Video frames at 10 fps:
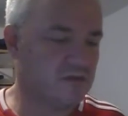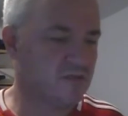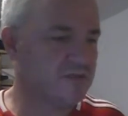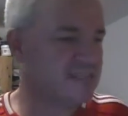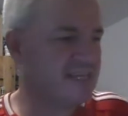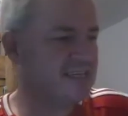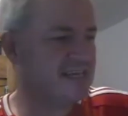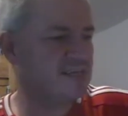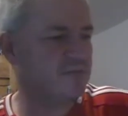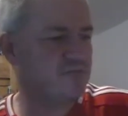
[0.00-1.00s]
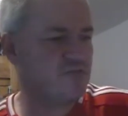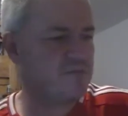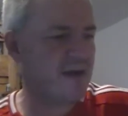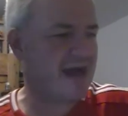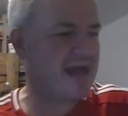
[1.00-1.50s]
it says it's brewed
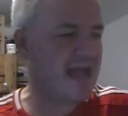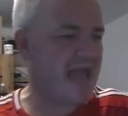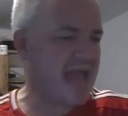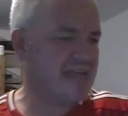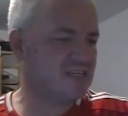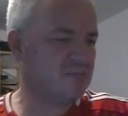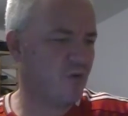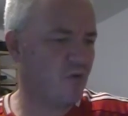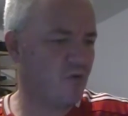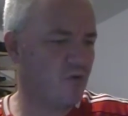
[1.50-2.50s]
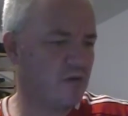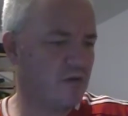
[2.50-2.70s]
by Exmoor.